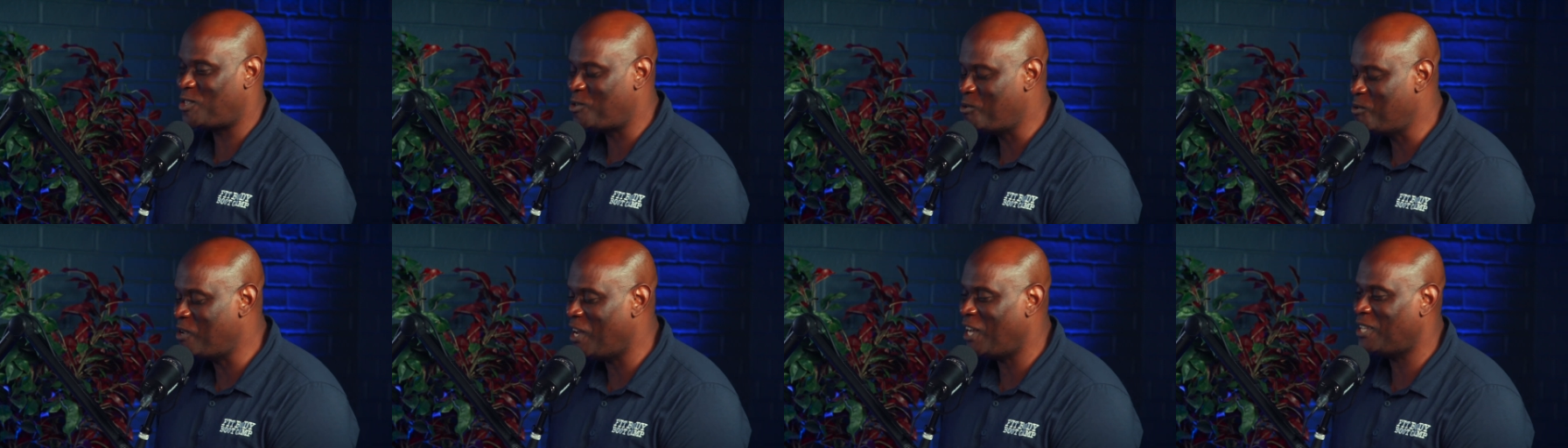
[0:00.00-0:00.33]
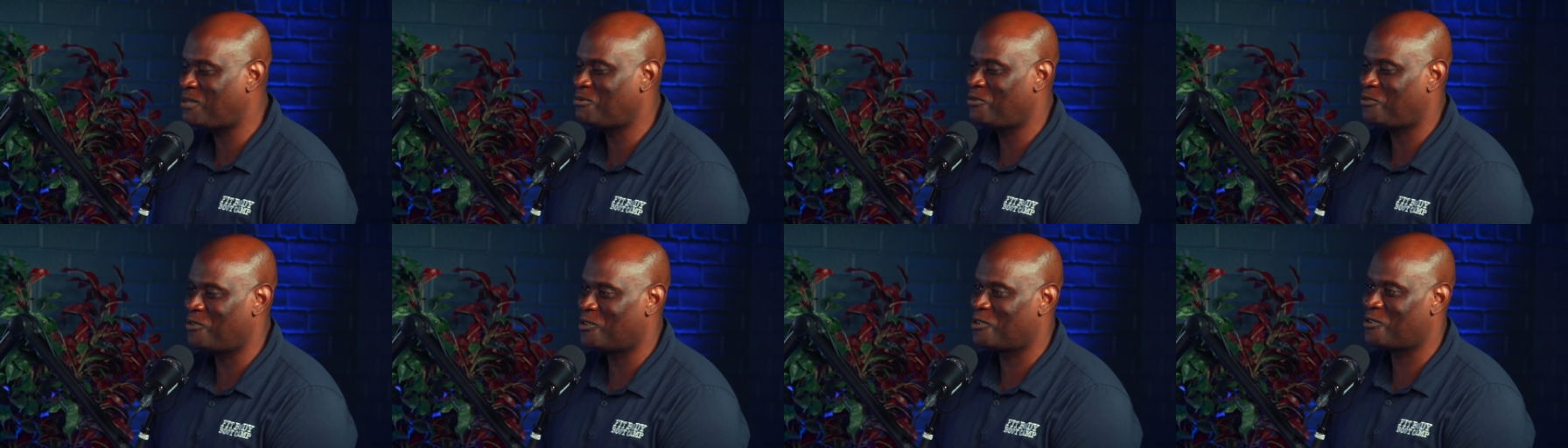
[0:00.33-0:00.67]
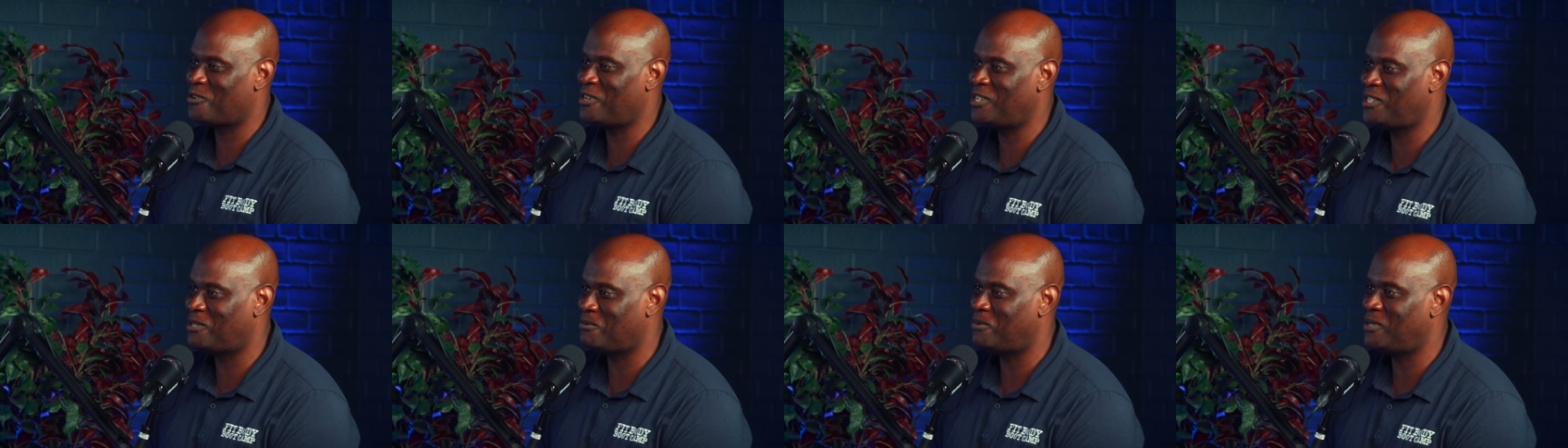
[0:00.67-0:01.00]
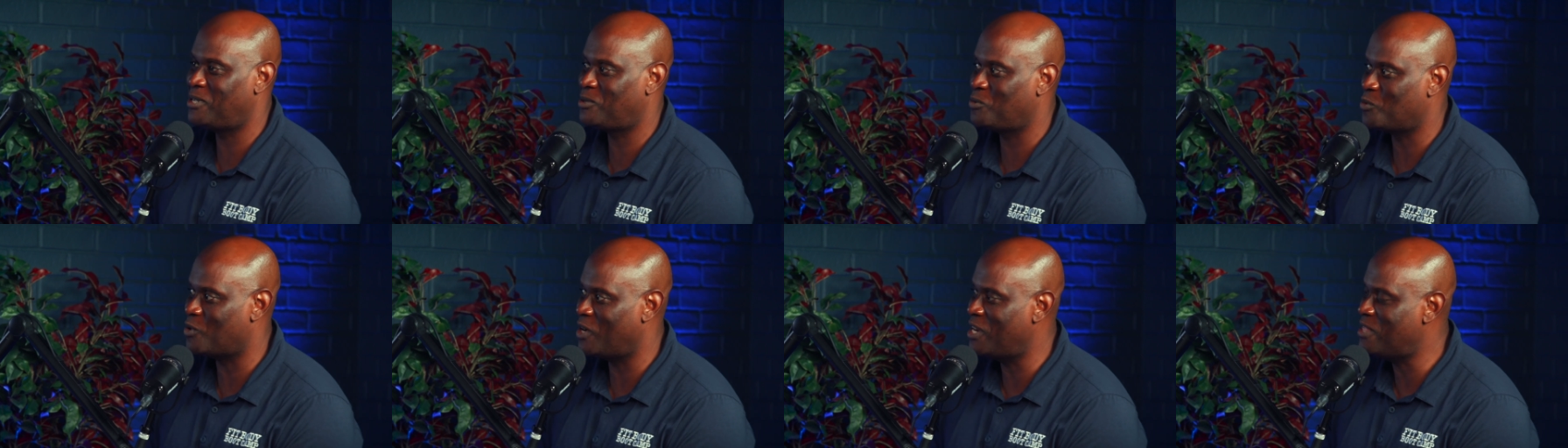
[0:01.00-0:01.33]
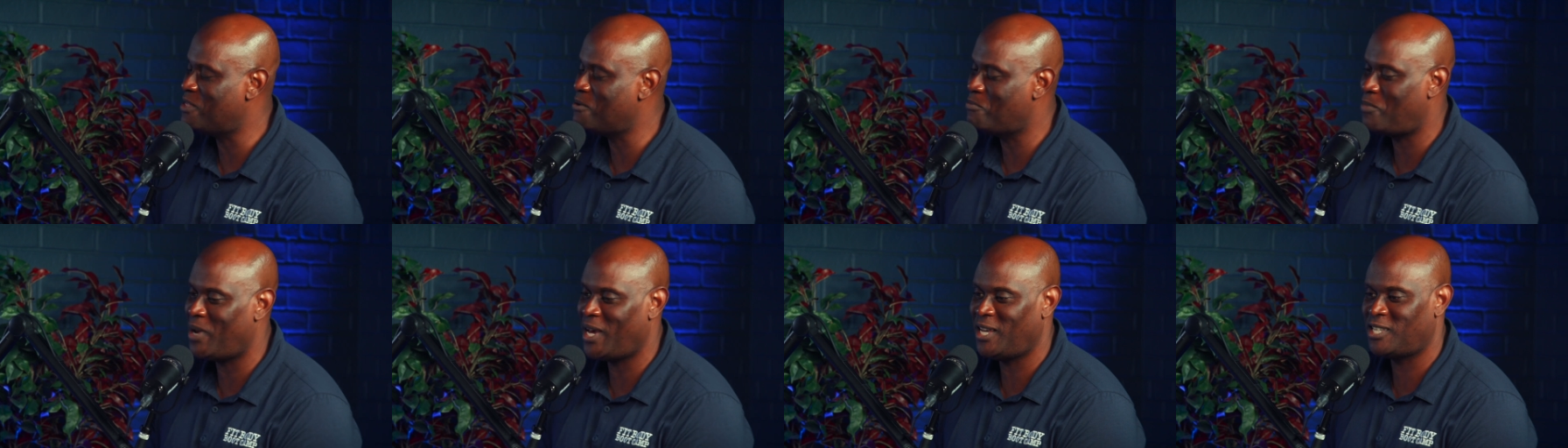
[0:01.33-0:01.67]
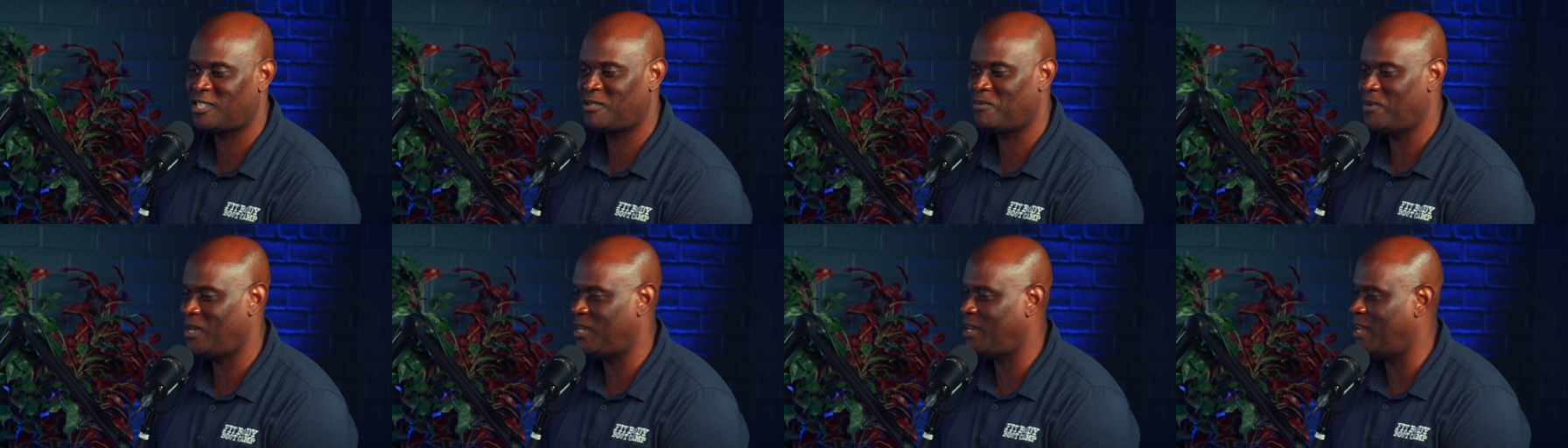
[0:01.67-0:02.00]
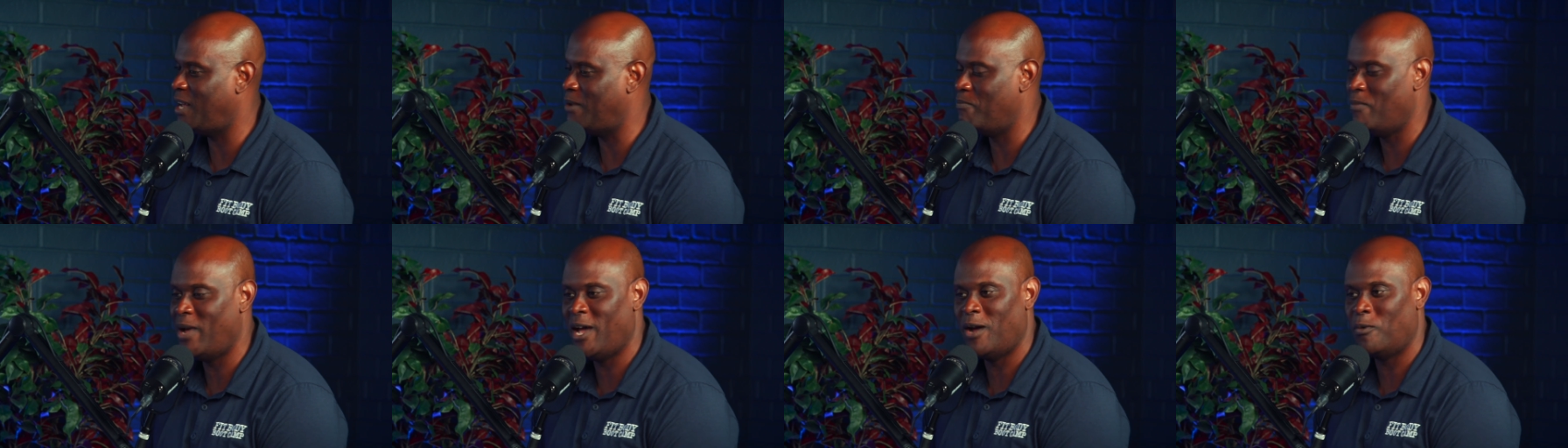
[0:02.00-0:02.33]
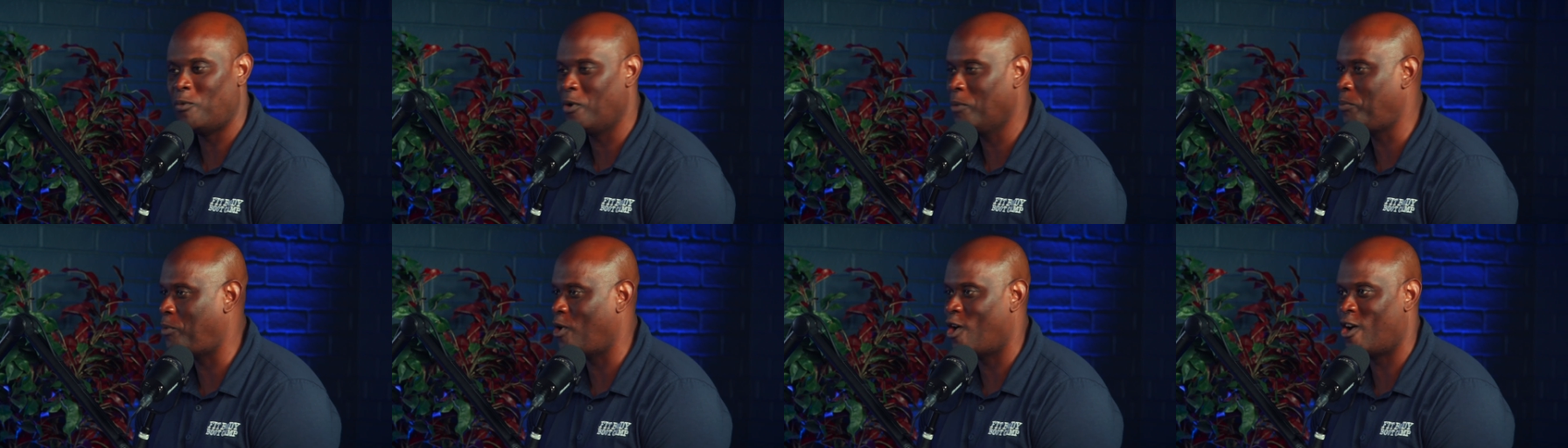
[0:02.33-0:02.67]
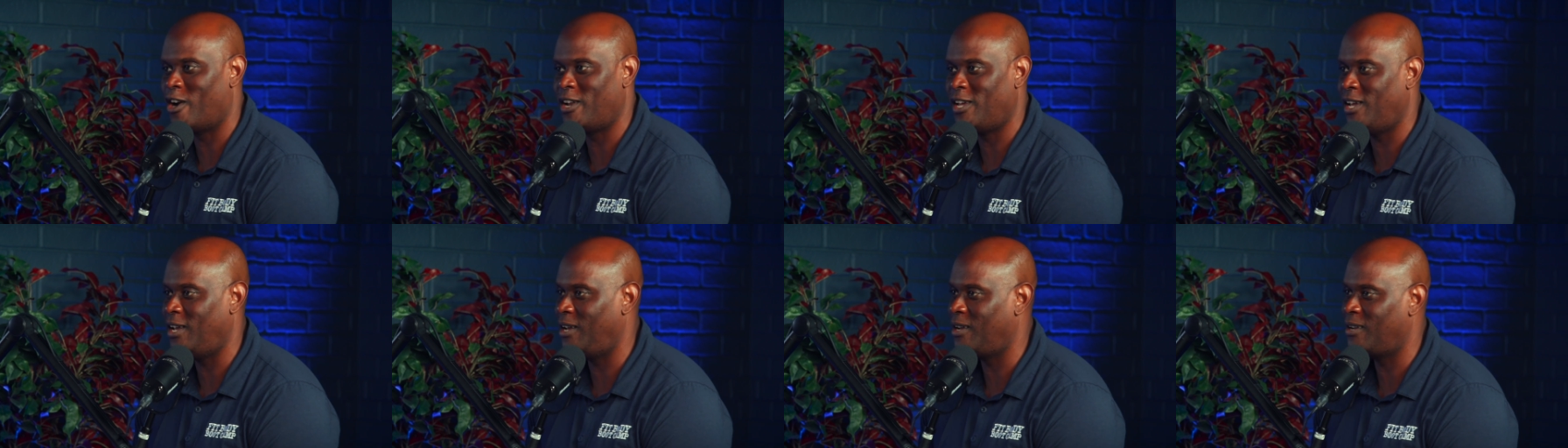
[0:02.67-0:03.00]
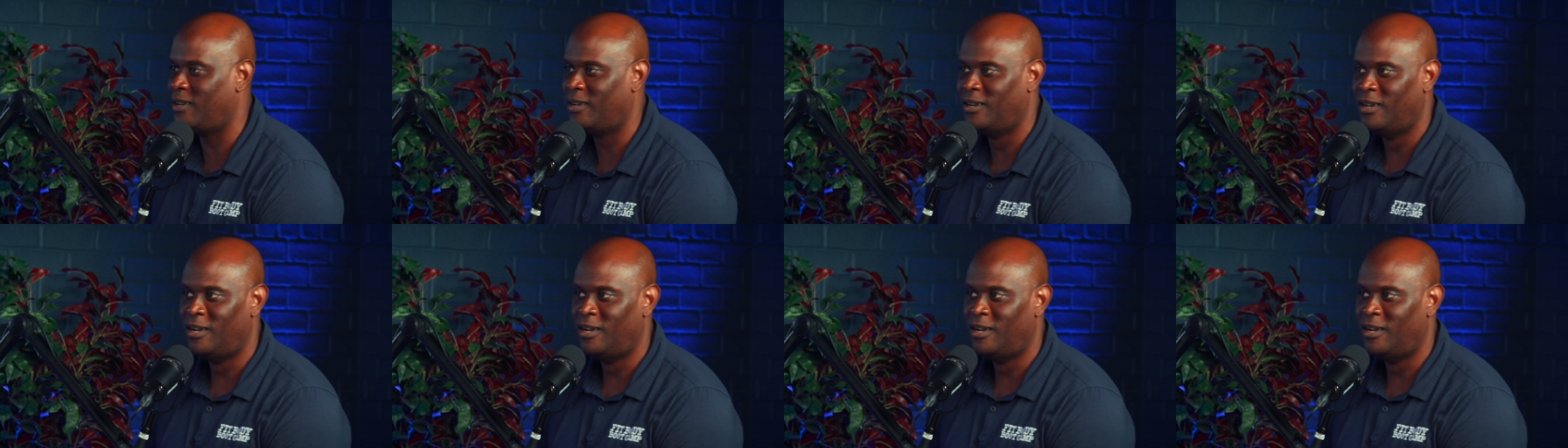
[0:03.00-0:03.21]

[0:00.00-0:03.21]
two nights before Christmas, we're in the basement, and man, we're partying